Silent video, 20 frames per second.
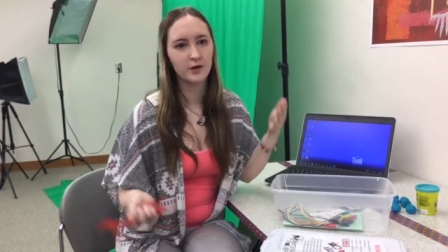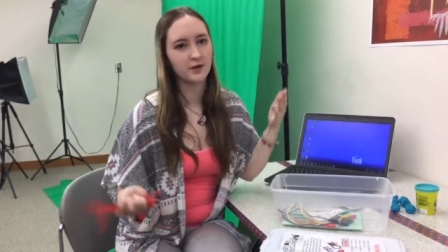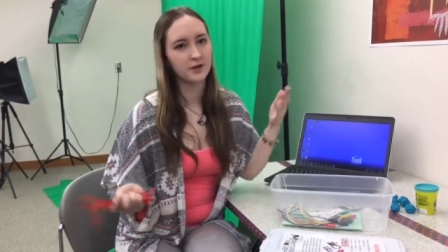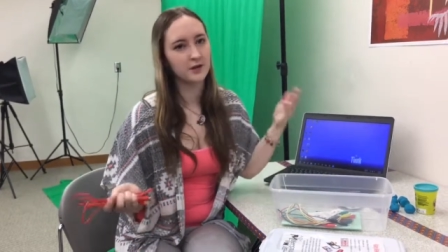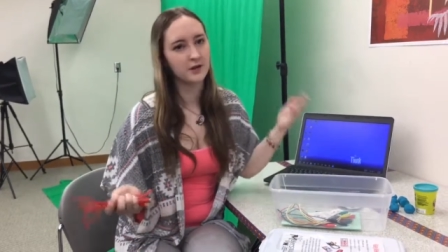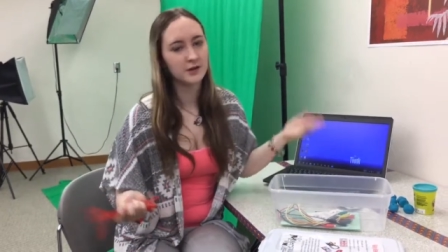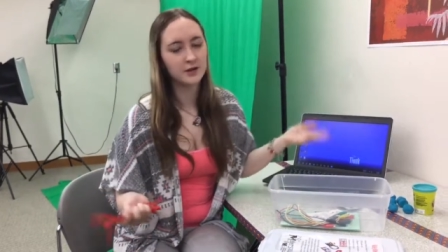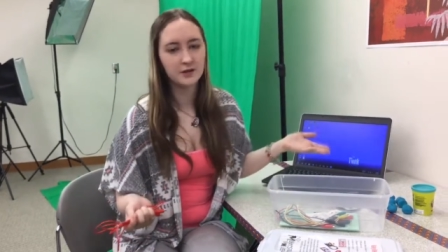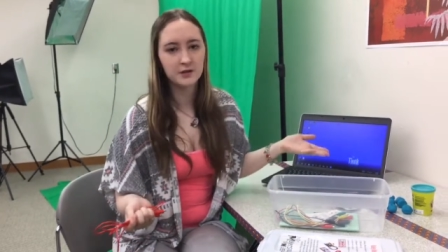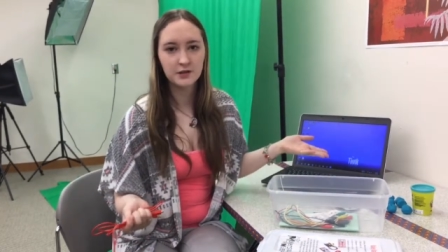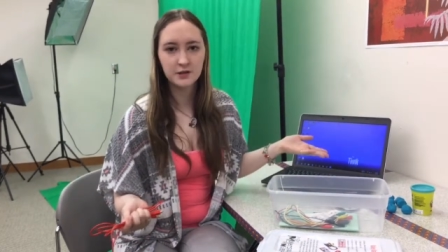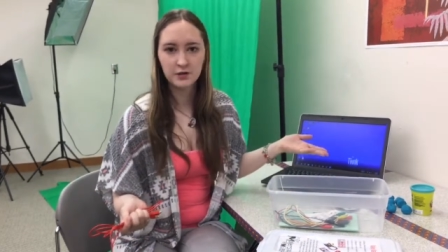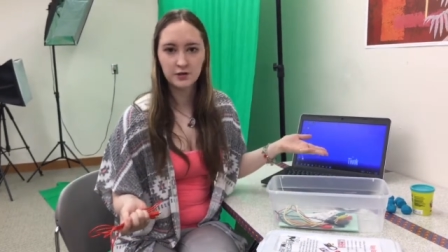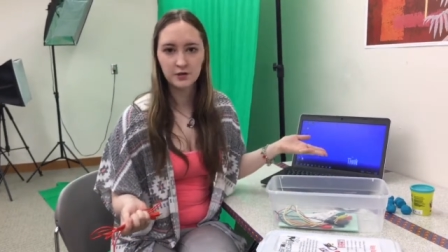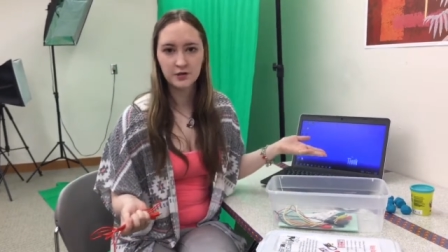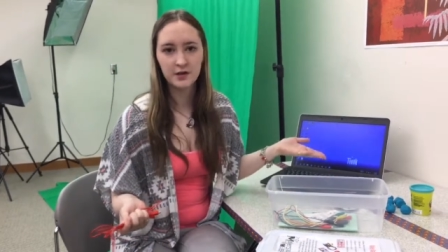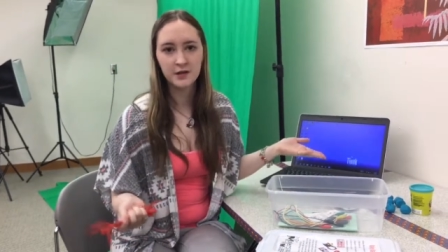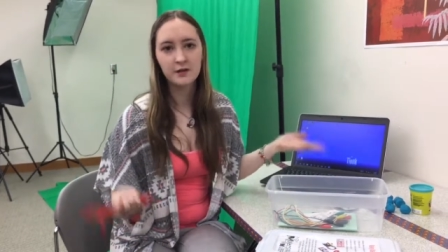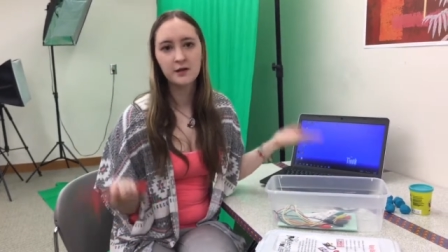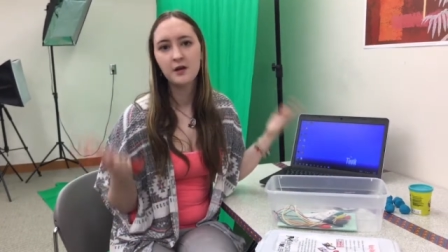All you need is a
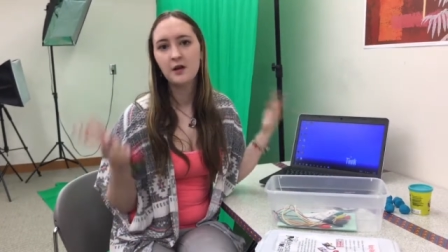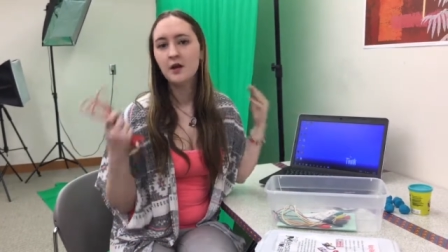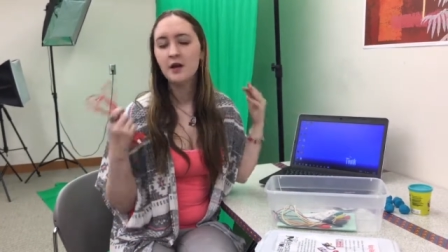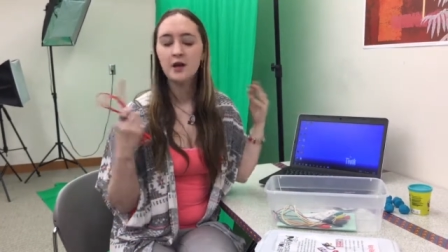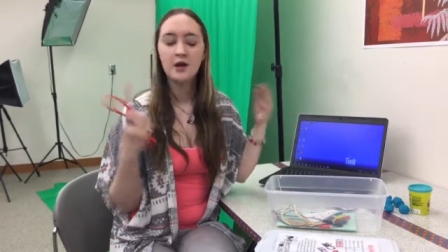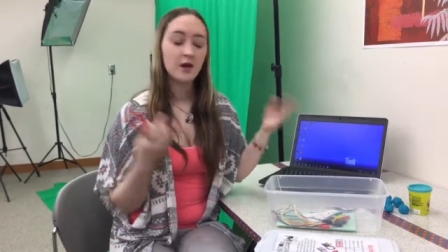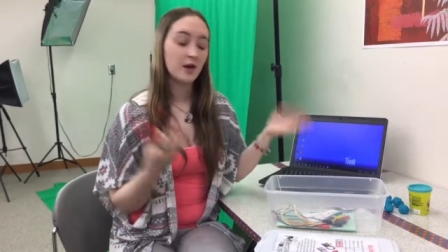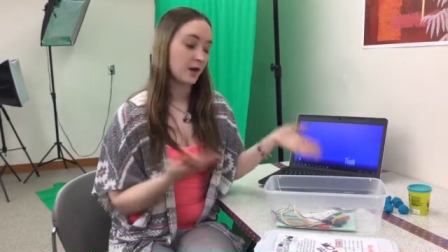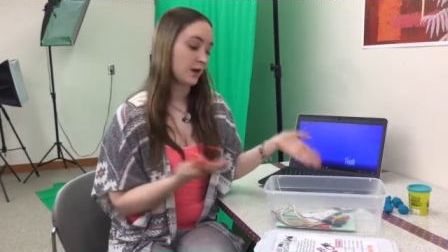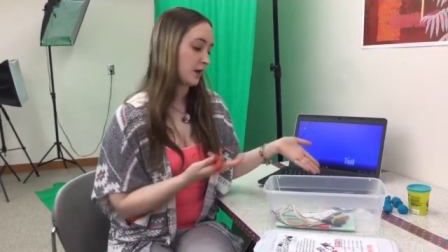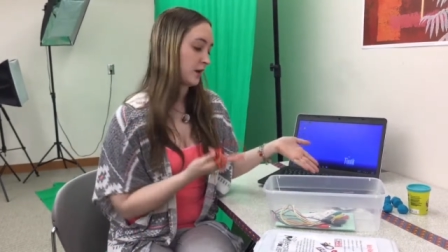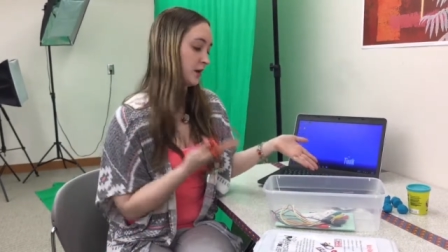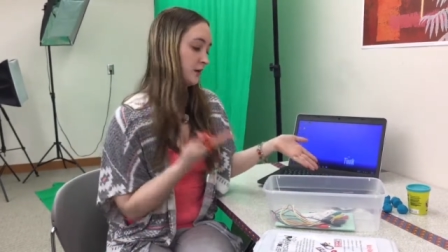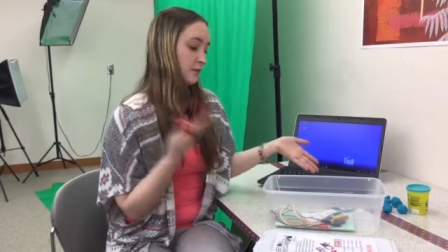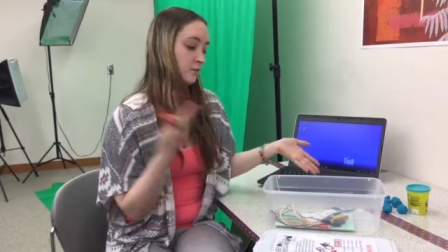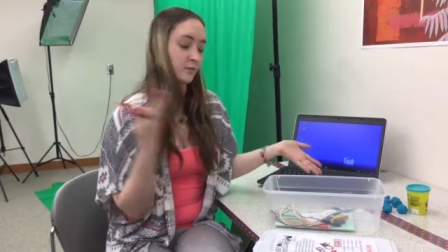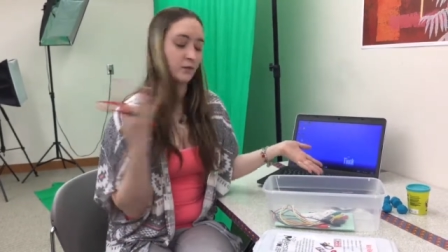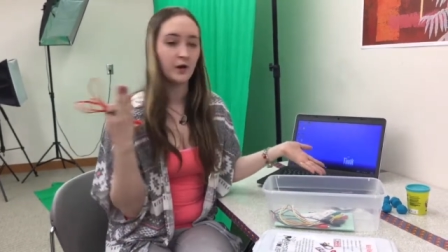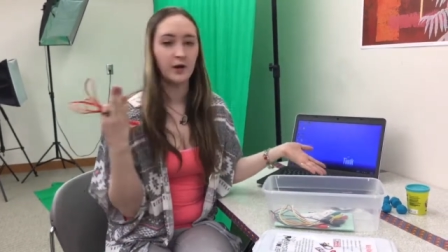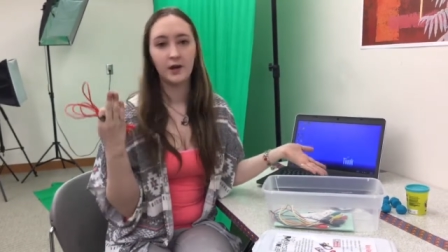screen,
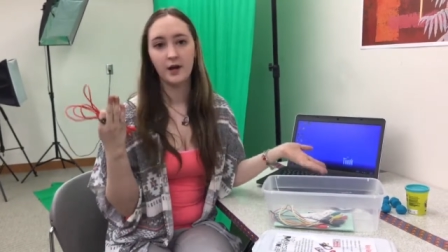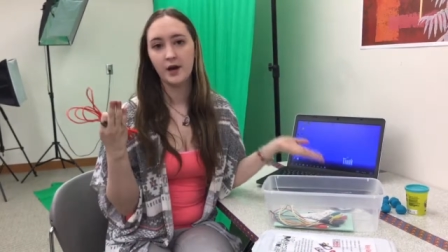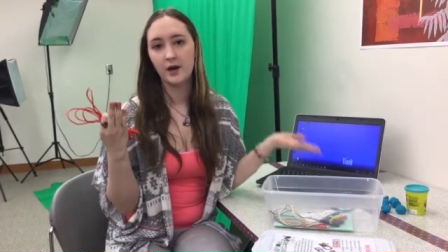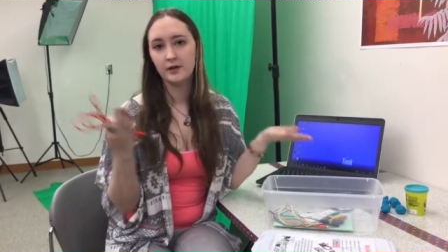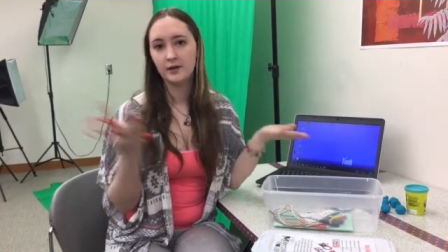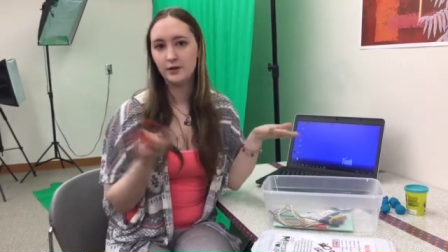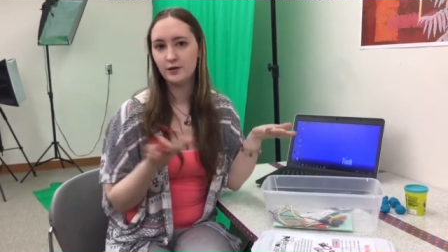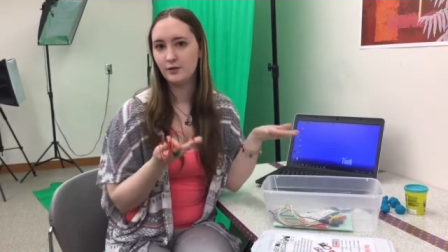and voila,